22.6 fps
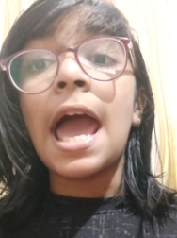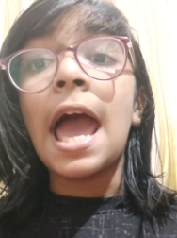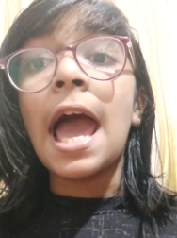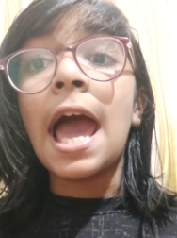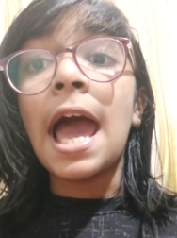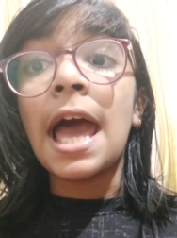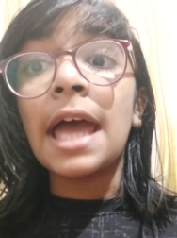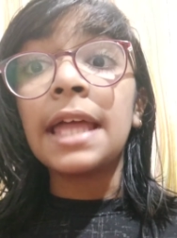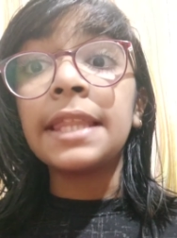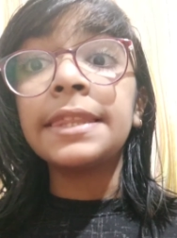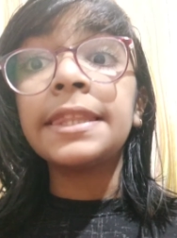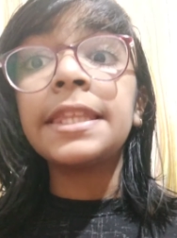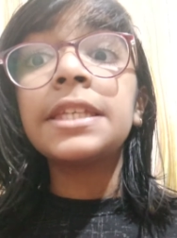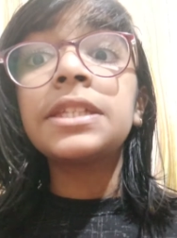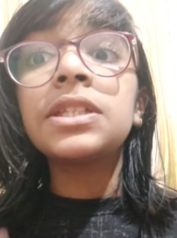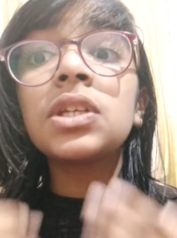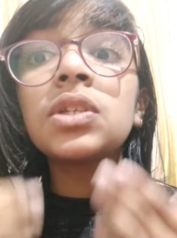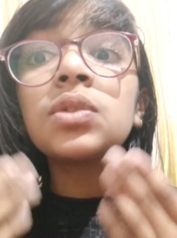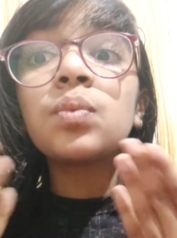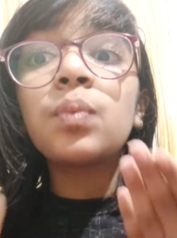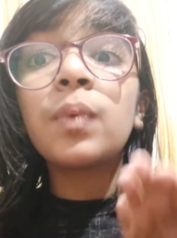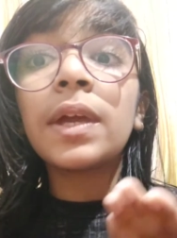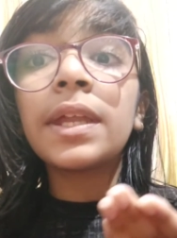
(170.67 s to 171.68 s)
And this
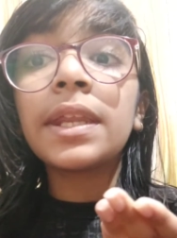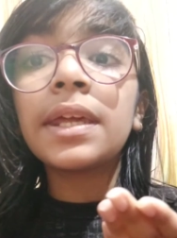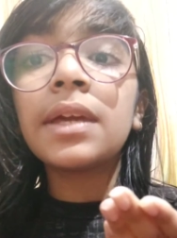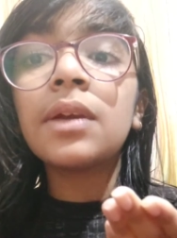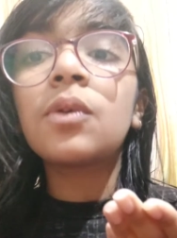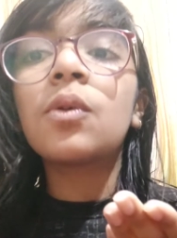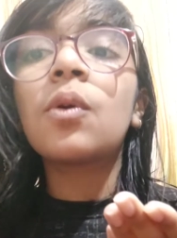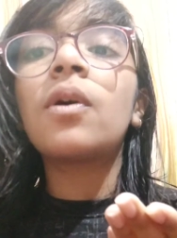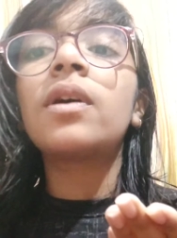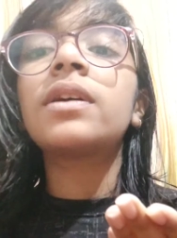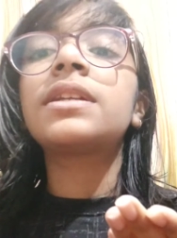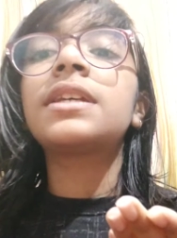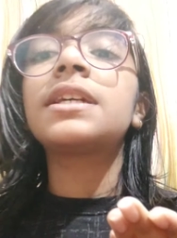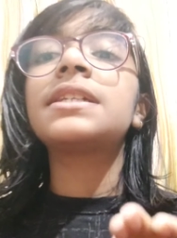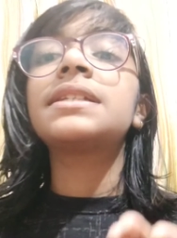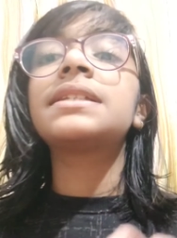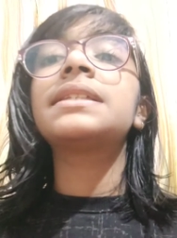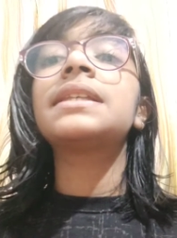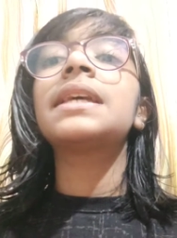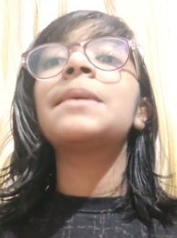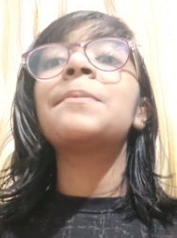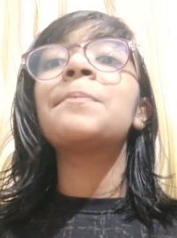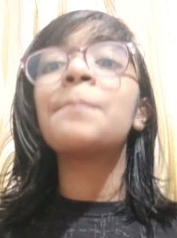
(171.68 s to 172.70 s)
is when he got
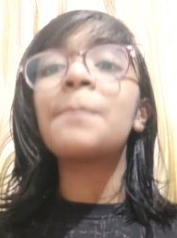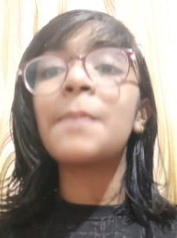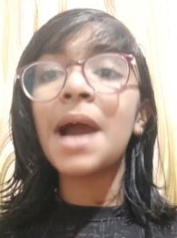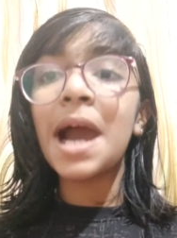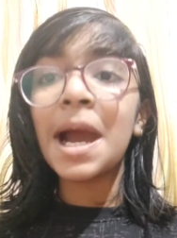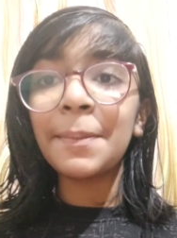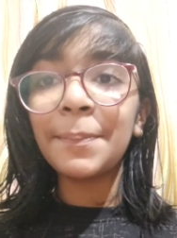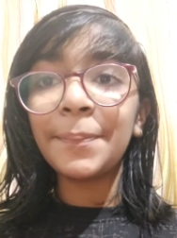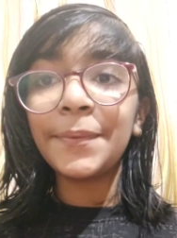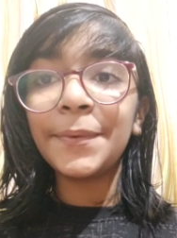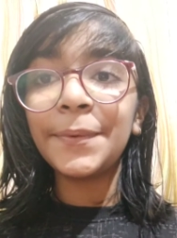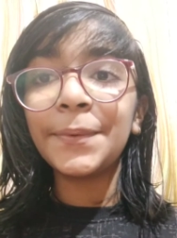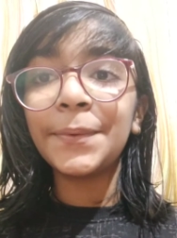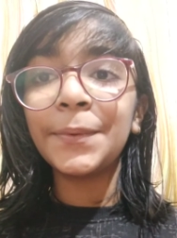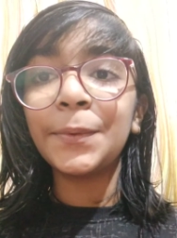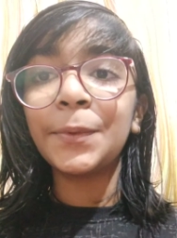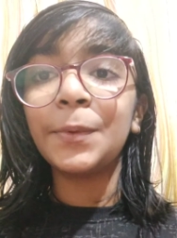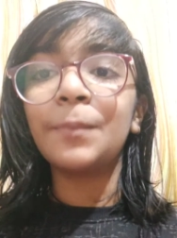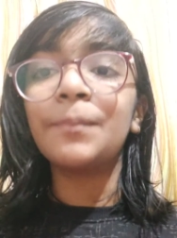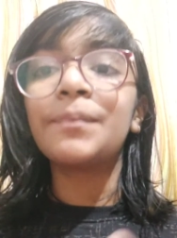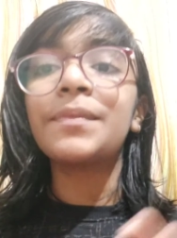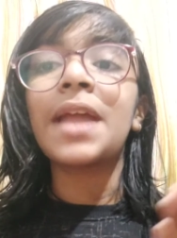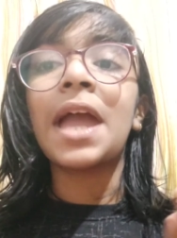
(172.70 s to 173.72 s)
his name
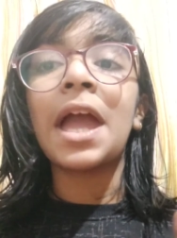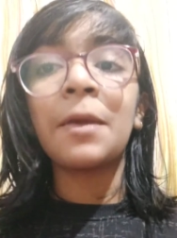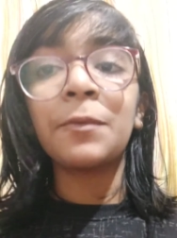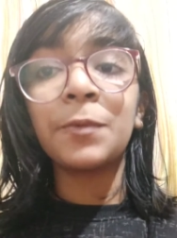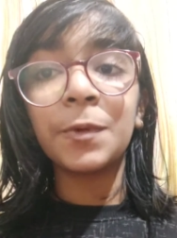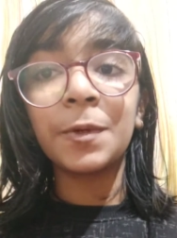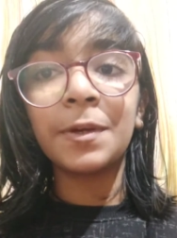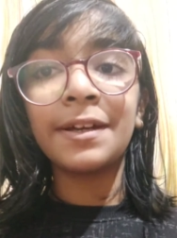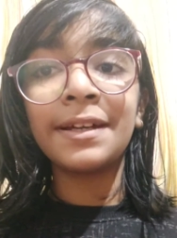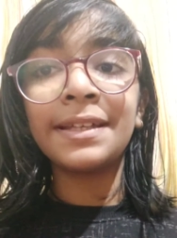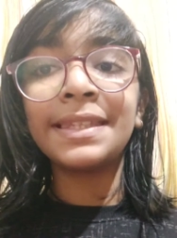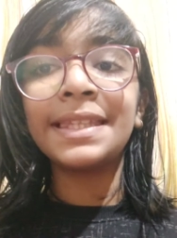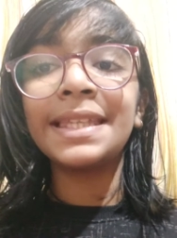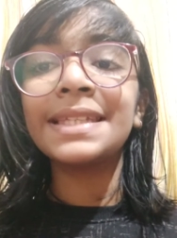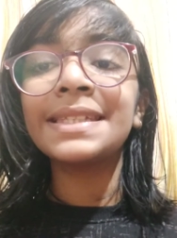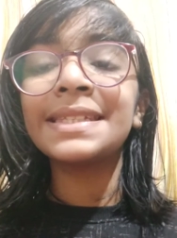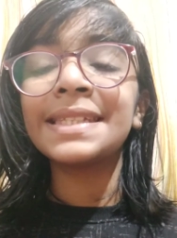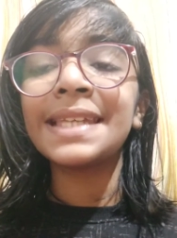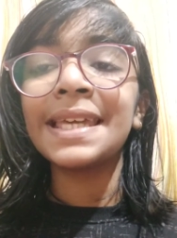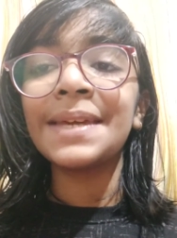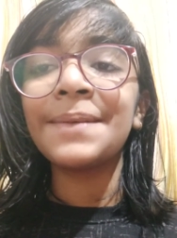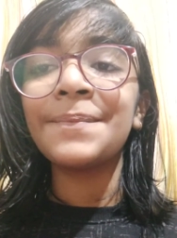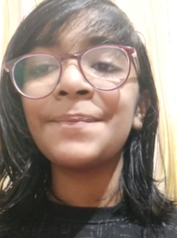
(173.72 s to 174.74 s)
Bapu. Have you heard this
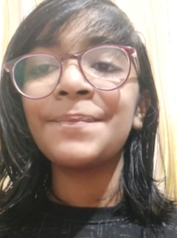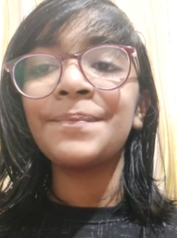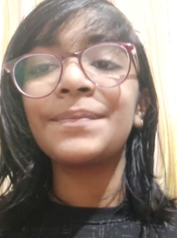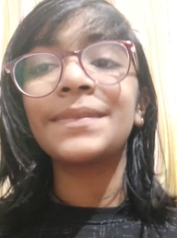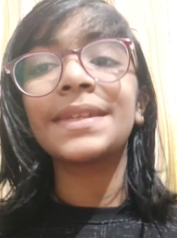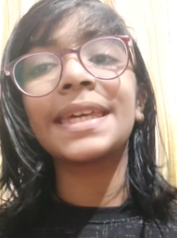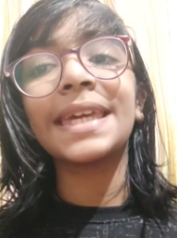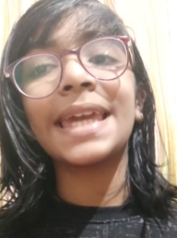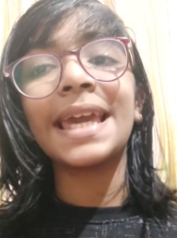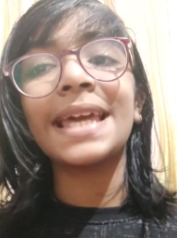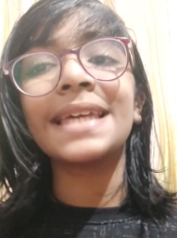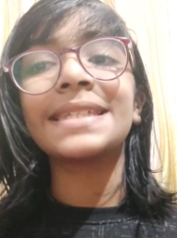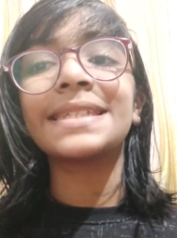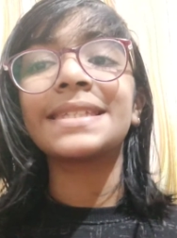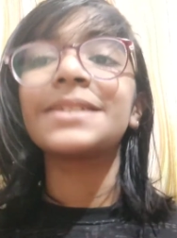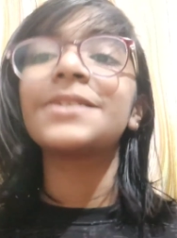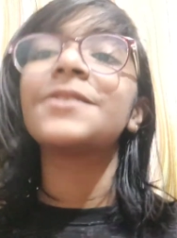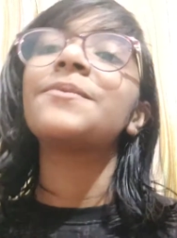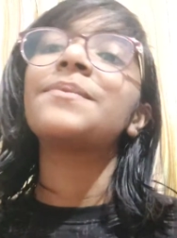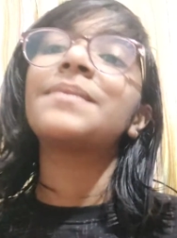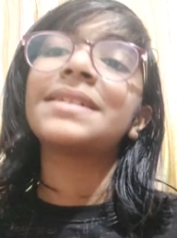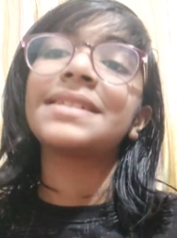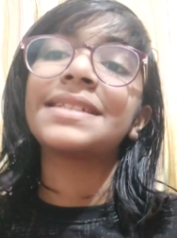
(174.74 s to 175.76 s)
name? Yes,
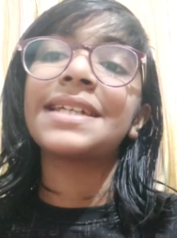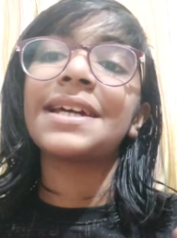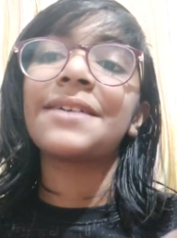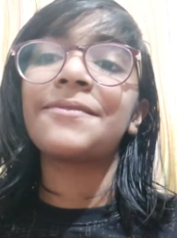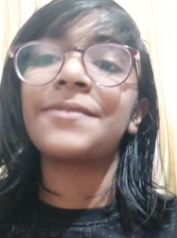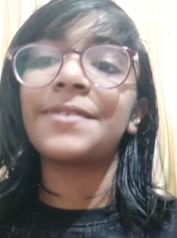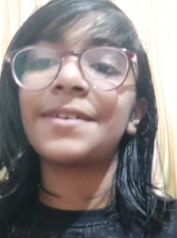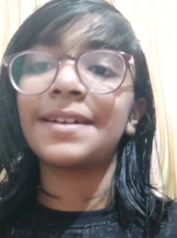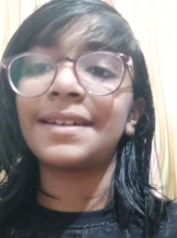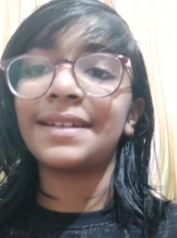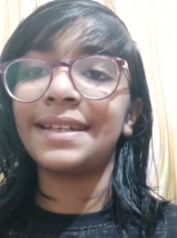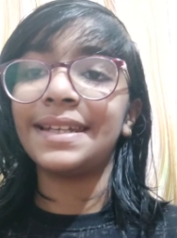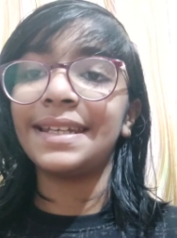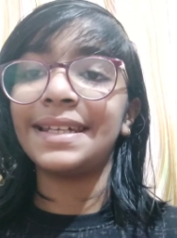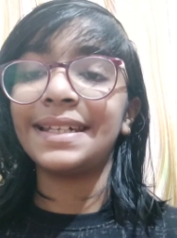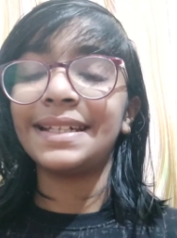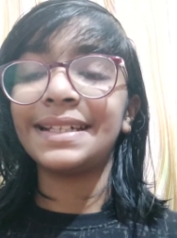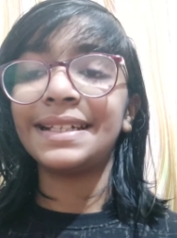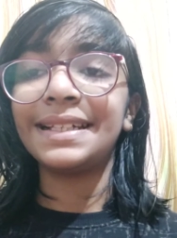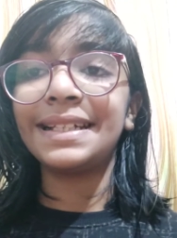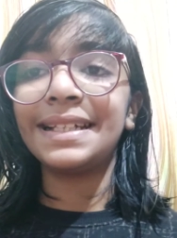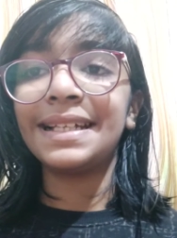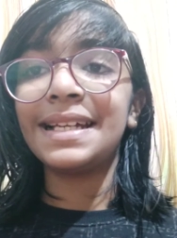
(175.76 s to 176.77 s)
you must have heard.
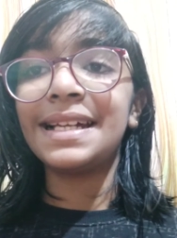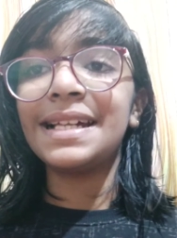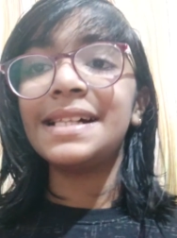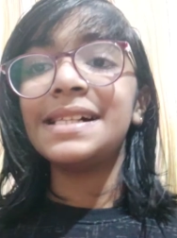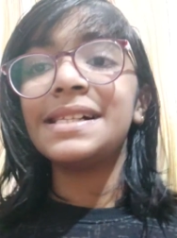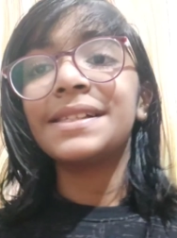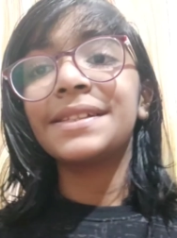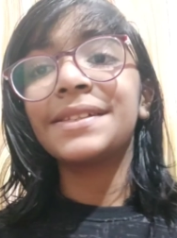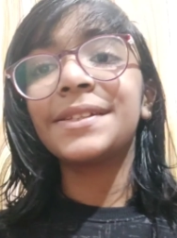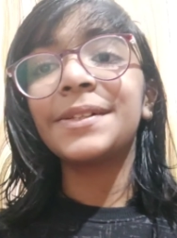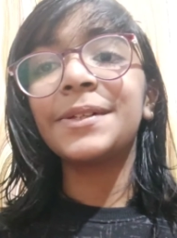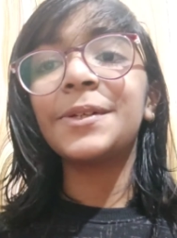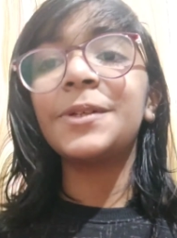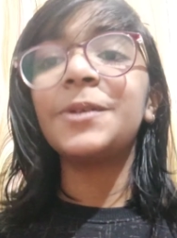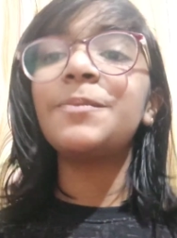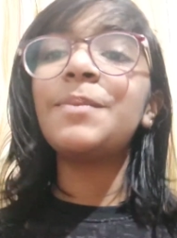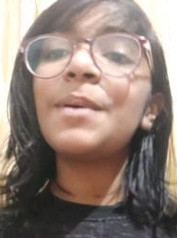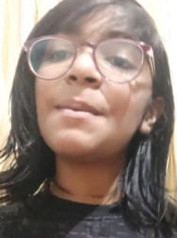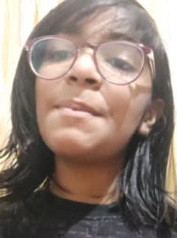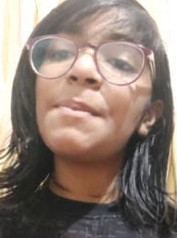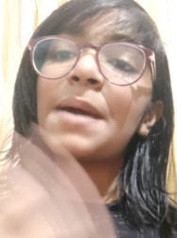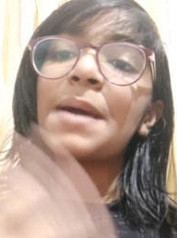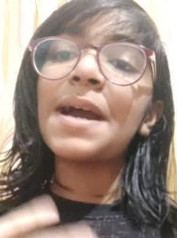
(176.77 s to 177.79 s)
So,
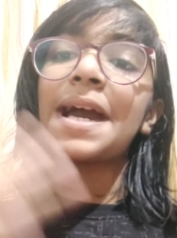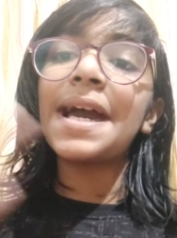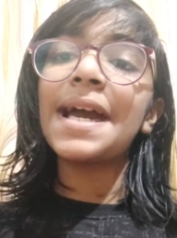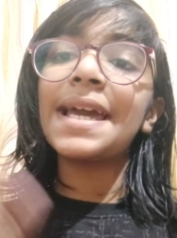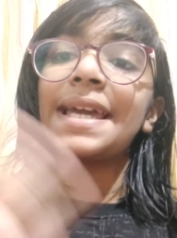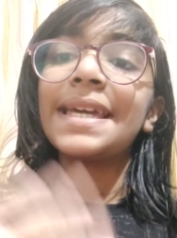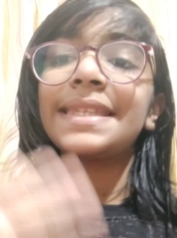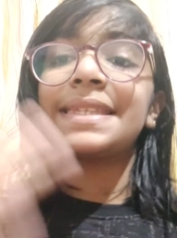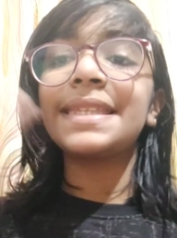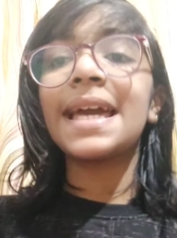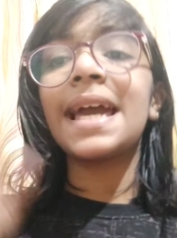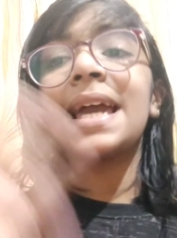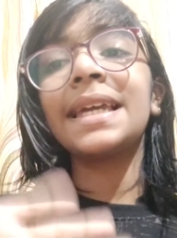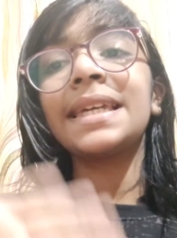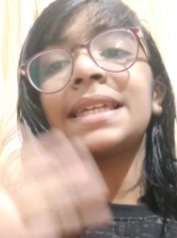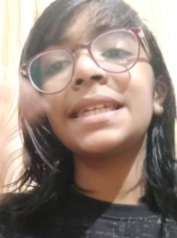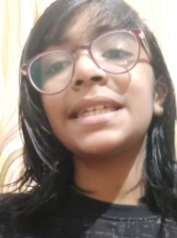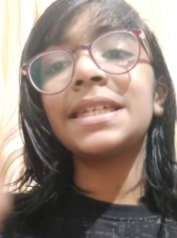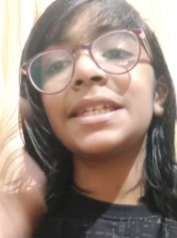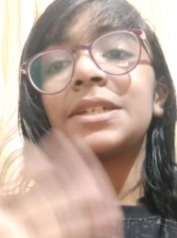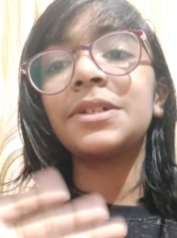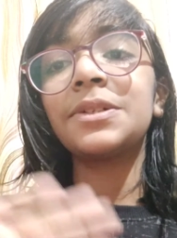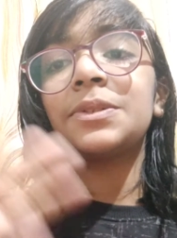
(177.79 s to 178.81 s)
bye bye.
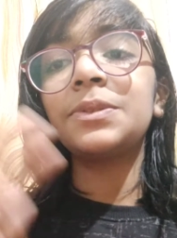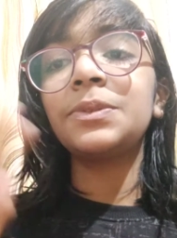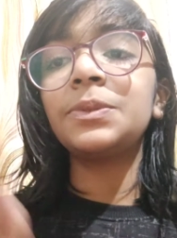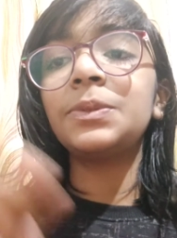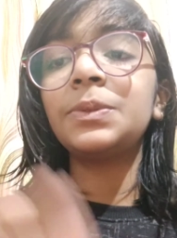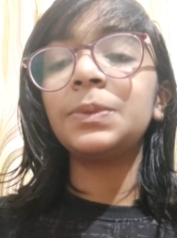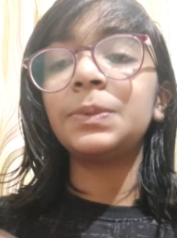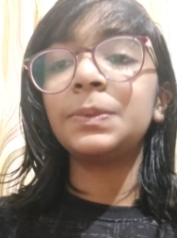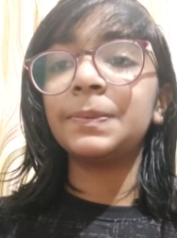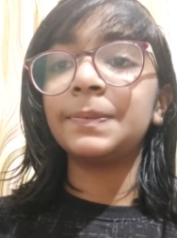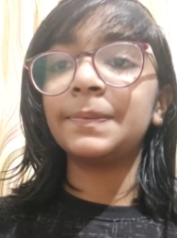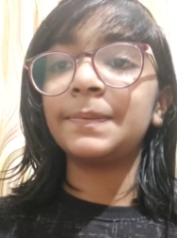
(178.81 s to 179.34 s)
Thank you.